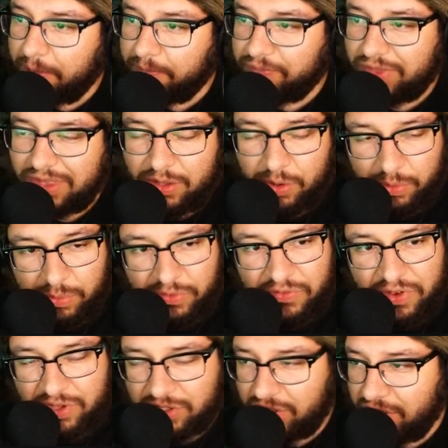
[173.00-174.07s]
Normal
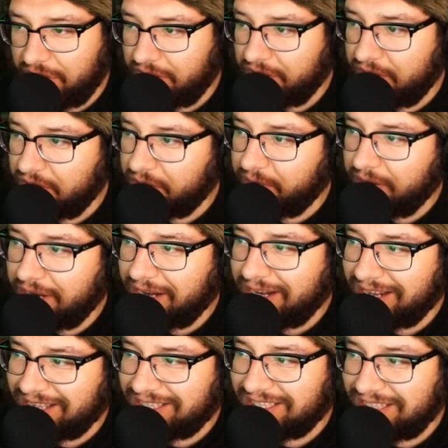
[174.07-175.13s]
faults are generated in
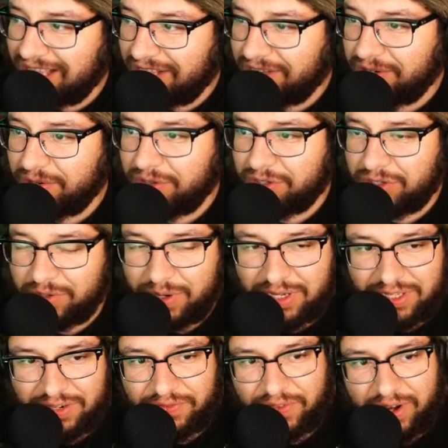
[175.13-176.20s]
extensional
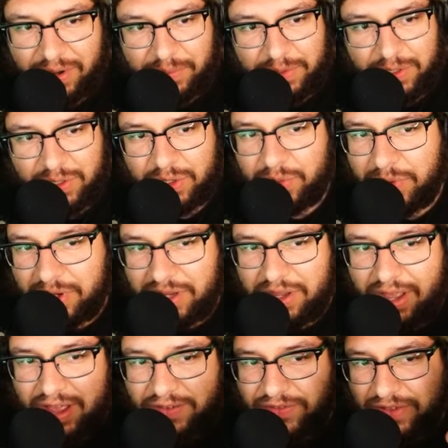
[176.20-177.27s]
stress environments. So when you
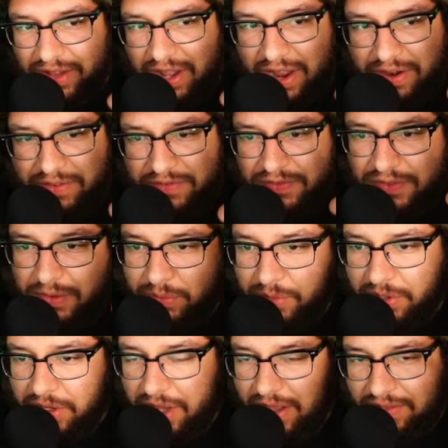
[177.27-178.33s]
have
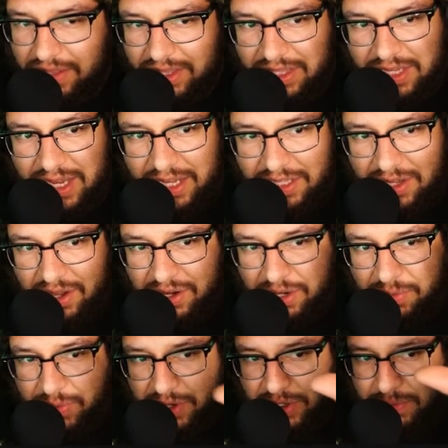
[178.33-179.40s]
the tectonic
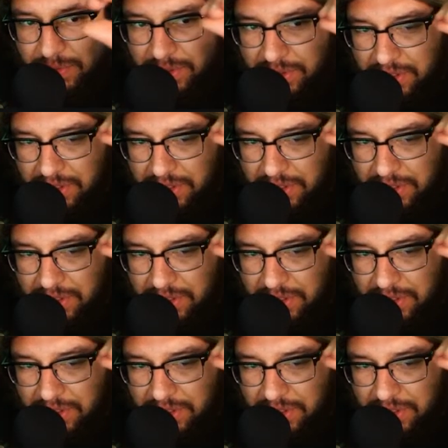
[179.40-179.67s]
regimen,